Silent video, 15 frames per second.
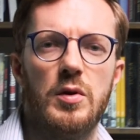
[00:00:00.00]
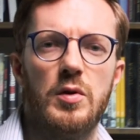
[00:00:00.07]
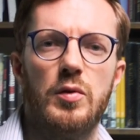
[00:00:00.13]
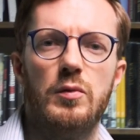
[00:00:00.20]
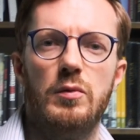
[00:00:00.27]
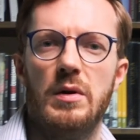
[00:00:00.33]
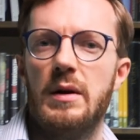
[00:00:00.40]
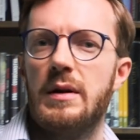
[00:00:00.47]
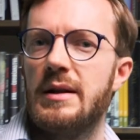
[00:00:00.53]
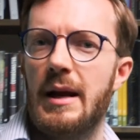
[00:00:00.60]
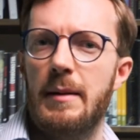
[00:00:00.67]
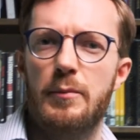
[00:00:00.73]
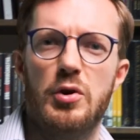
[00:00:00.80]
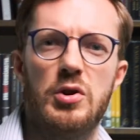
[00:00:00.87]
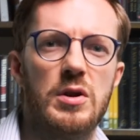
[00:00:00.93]
to
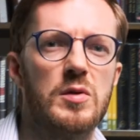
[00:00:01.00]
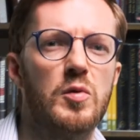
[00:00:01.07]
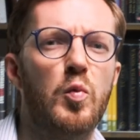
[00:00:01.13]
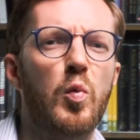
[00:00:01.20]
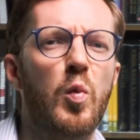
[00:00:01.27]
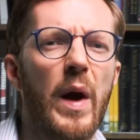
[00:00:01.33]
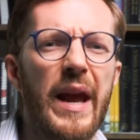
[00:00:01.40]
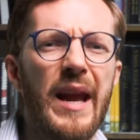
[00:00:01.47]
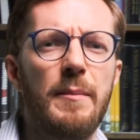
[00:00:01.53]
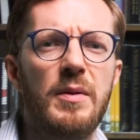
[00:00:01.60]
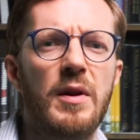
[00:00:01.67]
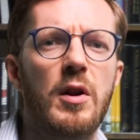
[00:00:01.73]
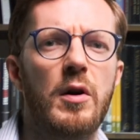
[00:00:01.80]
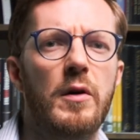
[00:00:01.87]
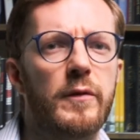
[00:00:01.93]
temperatures way
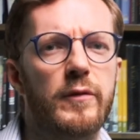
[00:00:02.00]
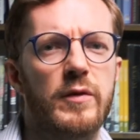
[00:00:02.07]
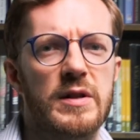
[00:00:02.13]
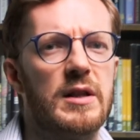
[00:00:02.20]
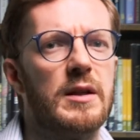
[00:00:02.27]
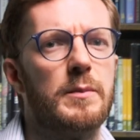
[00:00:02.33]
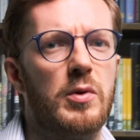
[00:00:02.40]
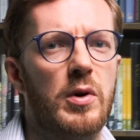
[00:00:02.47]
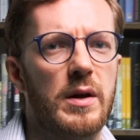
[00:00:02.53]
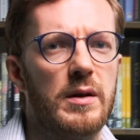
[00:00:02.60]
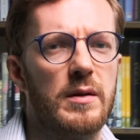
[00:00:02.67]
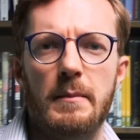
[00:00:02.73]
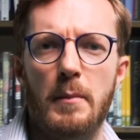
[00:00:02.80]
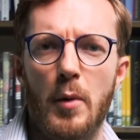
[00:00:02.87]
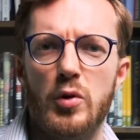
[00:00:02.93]
below freezing
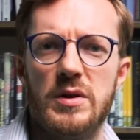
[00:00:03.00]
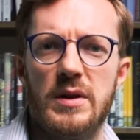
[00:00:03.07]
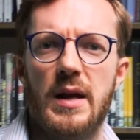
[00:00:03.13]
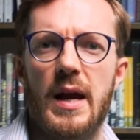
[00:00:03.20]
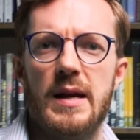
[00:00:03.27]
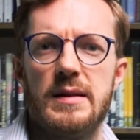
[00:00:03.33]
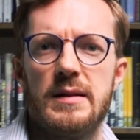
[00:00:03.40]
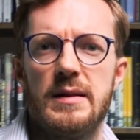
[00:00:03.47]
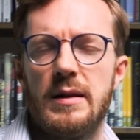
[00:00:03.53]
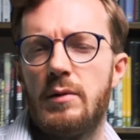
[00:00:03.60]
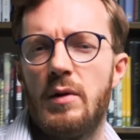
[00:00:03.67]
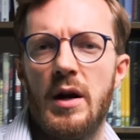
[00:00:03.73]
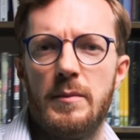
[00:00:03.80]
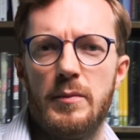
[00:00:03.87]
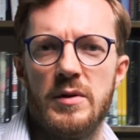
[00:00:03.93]
point, in most cases in
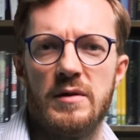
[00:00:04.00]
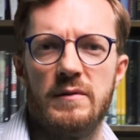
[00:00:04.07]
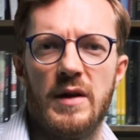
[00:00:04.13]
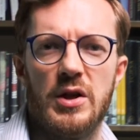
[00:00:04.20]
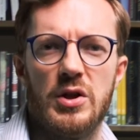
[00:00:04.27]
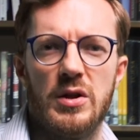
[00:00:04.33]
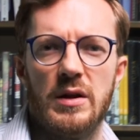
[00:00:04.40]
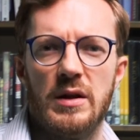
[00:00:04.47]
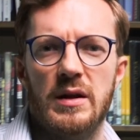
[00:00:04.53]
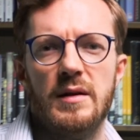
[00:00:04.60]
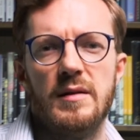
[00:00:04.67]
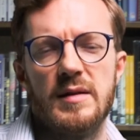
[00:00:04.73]
cryopreservation,